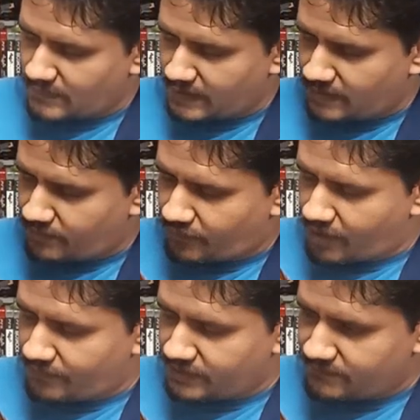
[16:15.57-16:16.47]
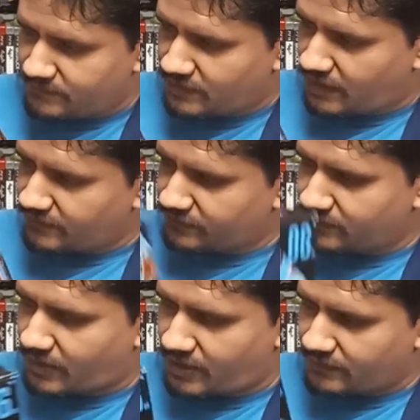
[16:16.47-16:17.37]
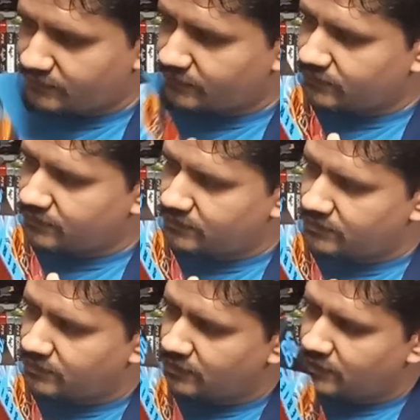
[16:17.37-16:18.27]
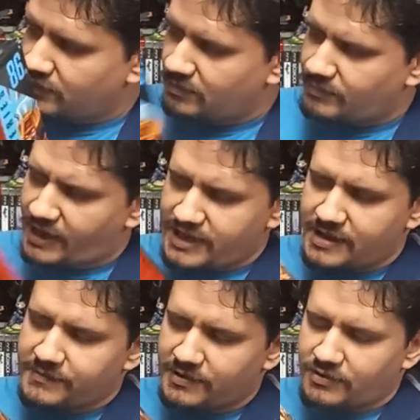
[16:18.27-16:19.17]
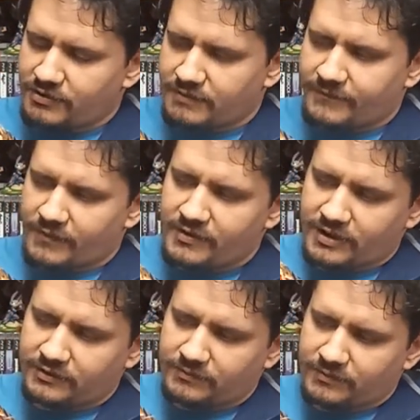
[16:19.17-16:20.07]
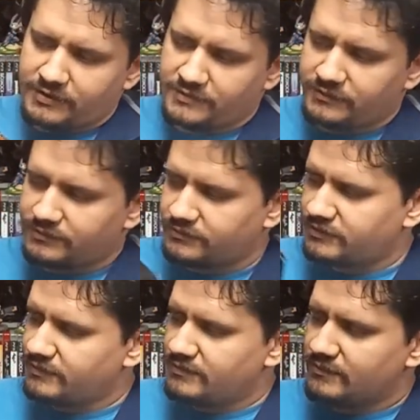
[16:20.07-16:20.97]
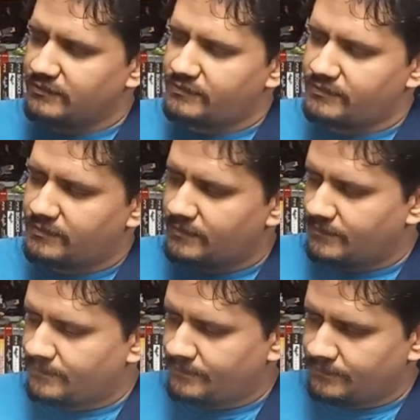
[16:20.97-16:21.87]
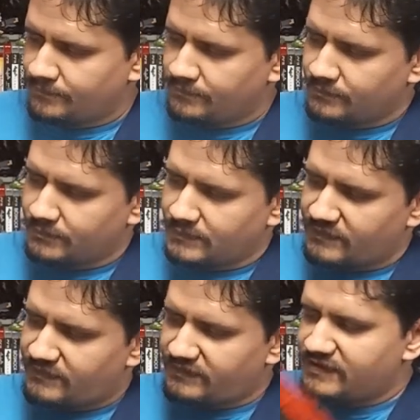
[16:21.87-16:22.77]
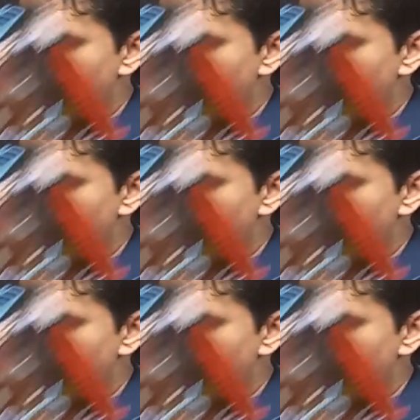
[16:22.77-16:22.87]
And I'll probably even toss the box. But I am going to look for another one, too, to see